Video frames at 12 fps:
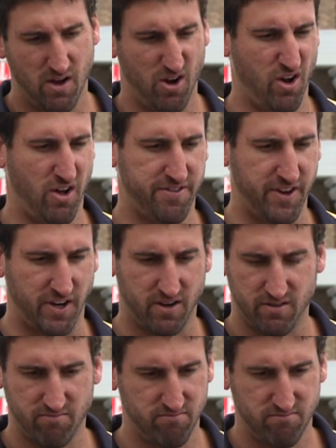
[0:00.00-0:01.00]
I think
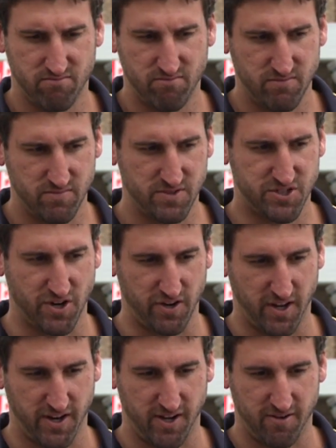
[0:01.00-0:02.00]

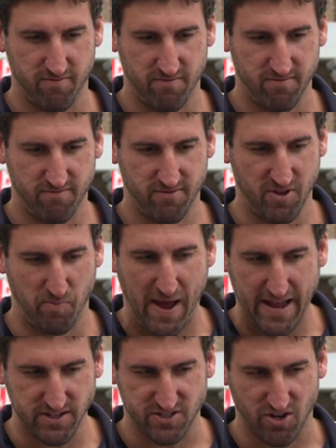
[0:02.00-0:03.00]
certainly the
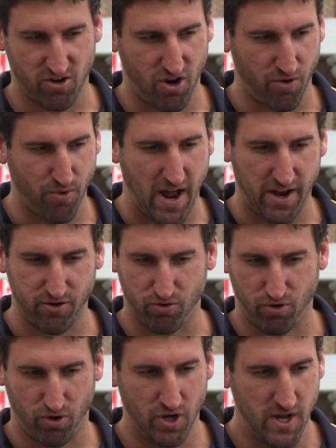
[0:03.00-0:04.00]
patterns that I run
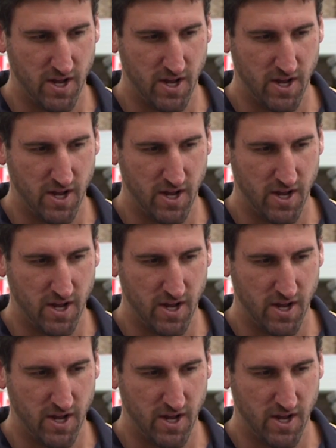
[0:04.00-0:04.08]
or